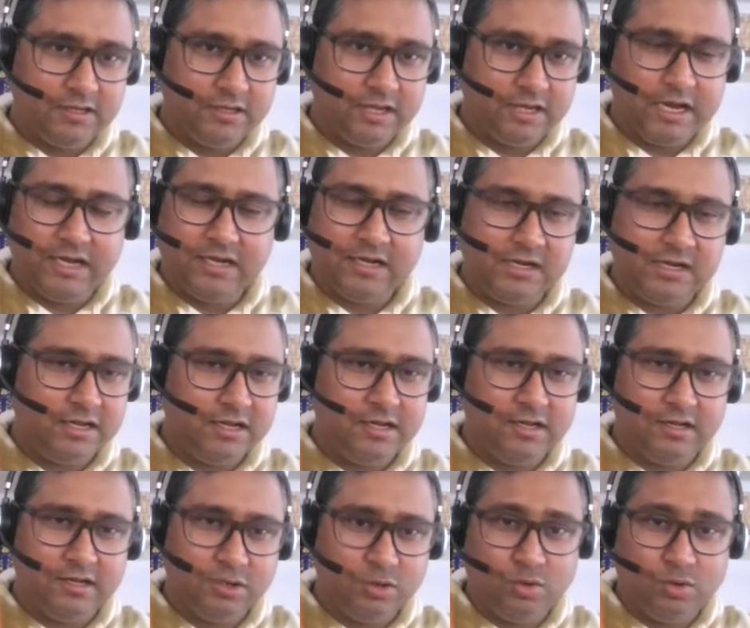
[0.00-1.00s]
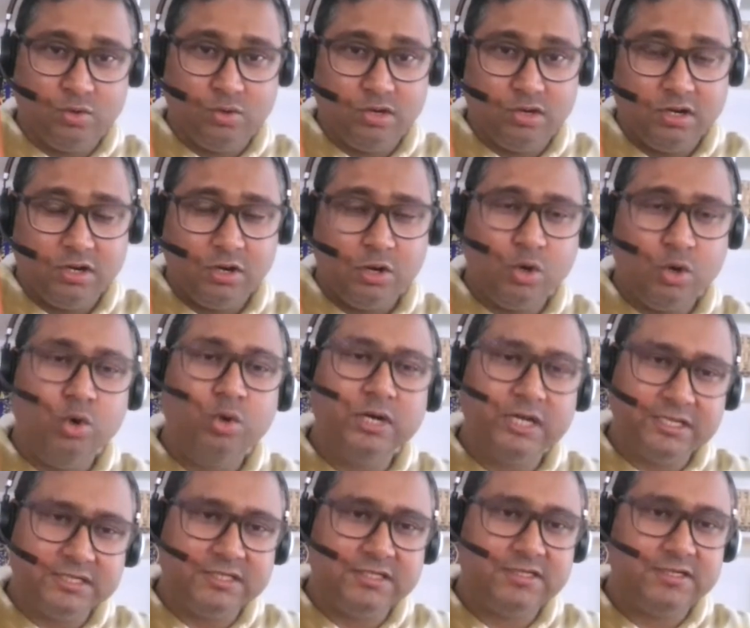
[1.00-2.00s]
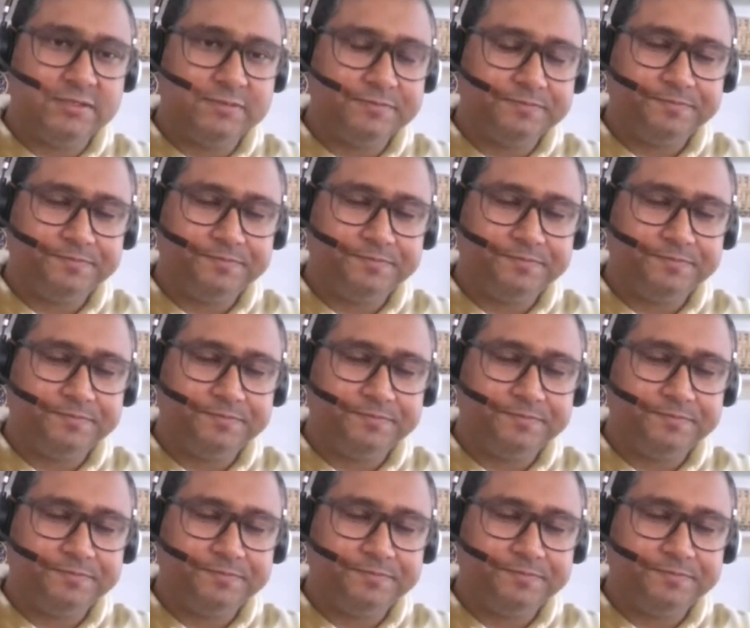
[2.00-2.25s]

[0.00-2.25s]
get noticed.